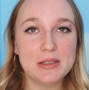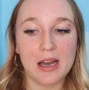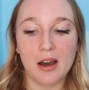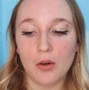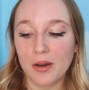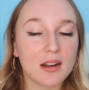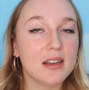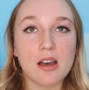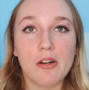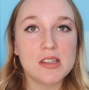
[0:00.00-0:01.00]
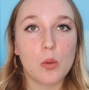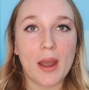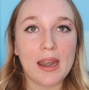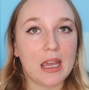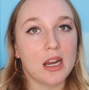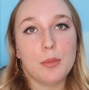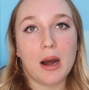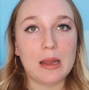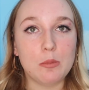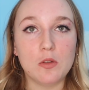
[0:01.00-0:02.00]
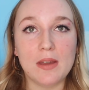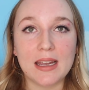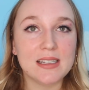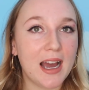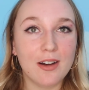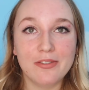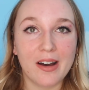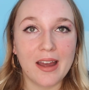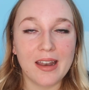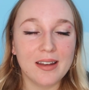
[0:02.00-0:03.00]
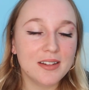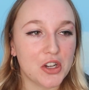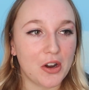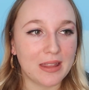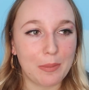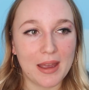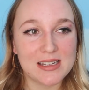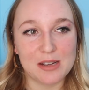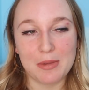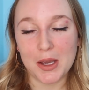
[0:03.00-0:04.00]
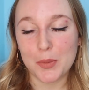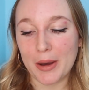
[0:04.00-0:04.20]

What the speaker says: so there is always a way to get your body moving and to have fun during the pandemic.